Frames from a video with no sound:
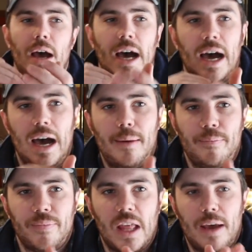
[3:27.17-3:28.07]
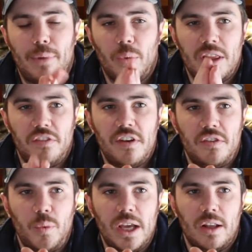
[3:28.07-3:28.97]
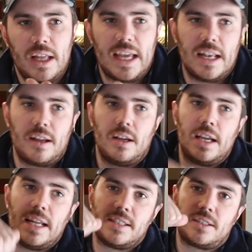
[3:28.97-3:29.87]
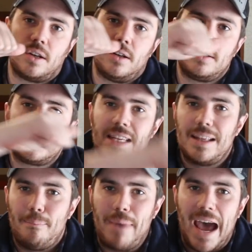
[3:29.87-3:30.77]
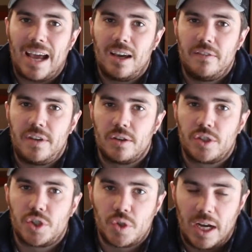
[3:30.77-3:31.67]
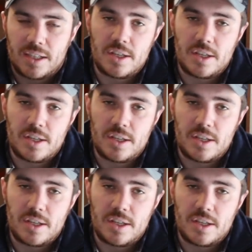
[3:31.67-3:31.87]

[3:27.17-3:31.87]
But with a fifth wheel, it installs in the back of your truck.